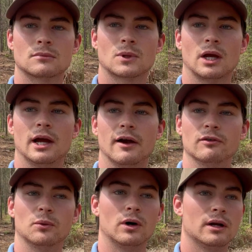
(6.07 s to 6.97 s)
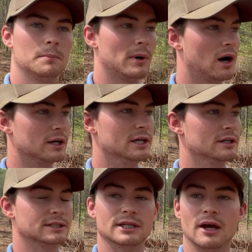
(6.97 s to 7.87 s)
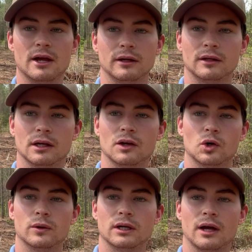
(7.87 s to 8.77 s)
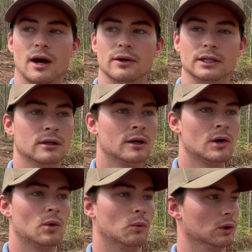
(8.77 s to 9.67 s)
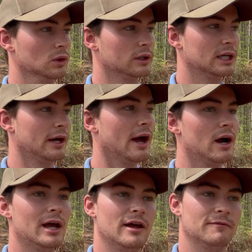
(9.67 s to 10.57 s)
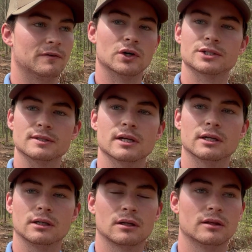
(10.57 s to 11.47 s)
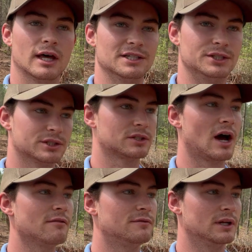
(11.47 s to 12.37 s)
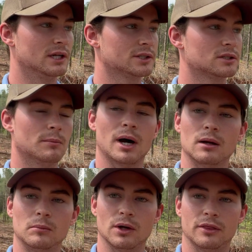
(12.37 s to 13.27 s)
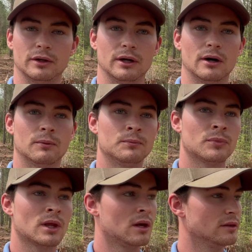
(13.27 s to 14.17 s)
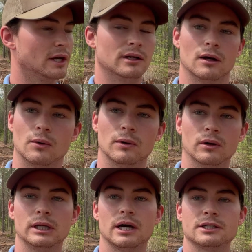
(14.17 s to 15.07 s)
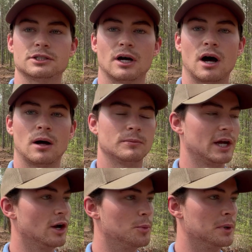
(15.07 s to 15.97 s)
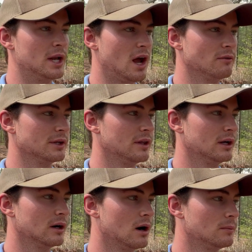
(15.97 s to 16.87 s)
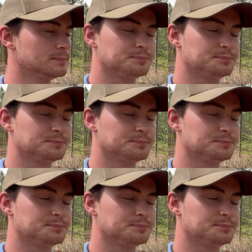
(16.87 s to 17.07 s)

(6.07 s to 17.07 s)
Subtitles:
Hey everyone, out here today in King and Queen County. We're looking at a first thinning that just got finished about a month ago. They did a really nice job. They opened everything up.